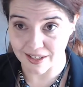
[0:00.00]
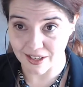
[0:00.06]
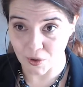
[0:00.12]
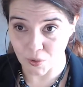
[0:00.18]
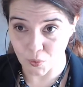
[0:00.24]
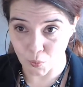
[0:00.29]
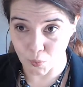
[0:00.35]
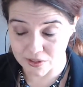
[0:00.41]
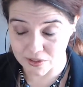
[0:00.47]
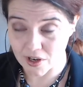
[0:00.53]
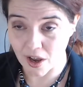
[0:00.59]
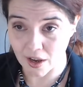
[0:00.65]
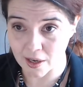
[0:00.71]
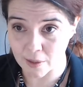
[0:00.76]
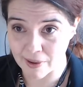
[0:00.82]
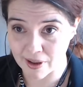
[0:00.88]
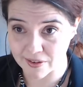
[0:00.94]
we
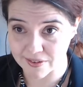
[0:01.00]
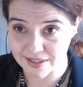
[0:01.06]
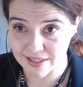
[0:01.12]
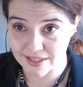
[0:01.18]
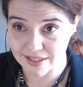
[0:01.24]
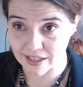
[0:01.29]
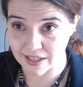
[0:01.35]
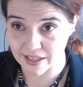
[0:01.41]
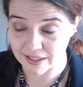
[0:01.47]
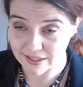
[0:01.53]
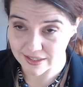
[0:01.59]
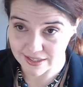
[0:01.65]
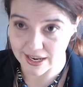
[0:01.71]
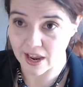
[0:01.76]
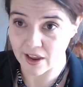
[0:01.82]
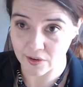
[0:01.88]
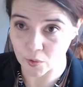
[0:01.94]
talk about studying
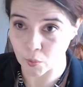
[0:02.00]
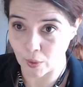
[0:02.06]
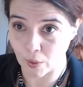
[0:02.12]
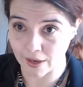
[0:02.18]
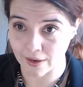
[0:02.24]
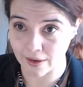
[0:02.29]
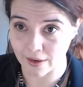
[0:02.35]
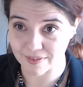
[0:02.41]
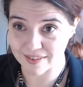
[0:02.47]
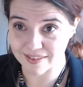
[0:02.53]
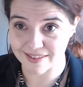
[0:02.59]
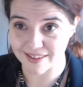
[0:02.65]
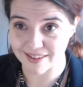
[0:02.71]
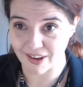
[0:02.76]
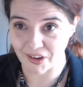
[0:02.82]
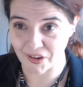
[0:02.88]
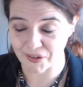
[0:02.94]
sound waves
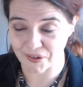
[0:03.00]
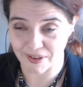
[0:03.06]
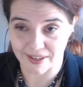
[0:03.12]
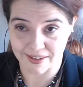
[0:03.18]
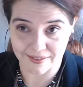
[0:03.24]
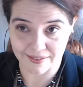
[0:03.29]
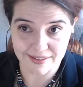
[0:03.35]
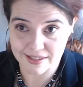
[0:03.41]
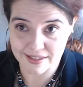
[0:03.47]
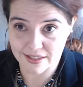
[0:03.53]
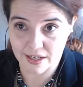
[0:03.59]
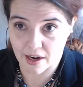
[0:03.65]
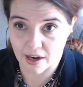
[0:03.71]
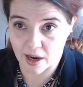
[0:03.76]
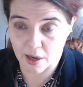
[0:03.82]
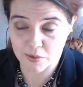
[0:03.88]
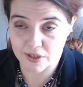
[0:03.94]
in distant
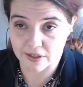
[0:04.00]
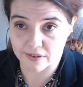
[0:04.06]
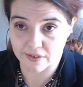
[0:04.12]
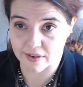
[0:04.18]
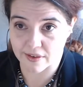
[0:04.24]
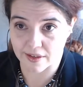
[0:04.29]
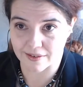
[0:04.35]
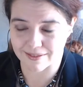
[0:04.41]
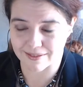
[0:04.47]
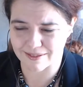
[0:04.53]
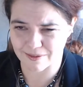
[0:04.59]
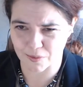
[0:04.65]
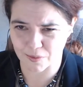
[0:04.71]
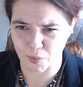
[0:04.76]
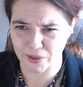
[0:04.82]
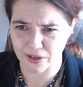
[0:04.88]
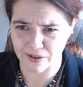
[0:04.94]
objects that
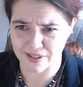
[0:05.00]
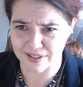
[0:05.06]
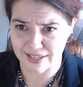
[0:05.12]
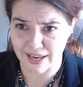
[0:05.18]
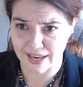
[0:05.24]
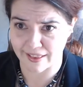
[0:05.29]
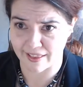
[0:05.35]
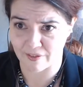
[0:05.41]
we don't exactly have a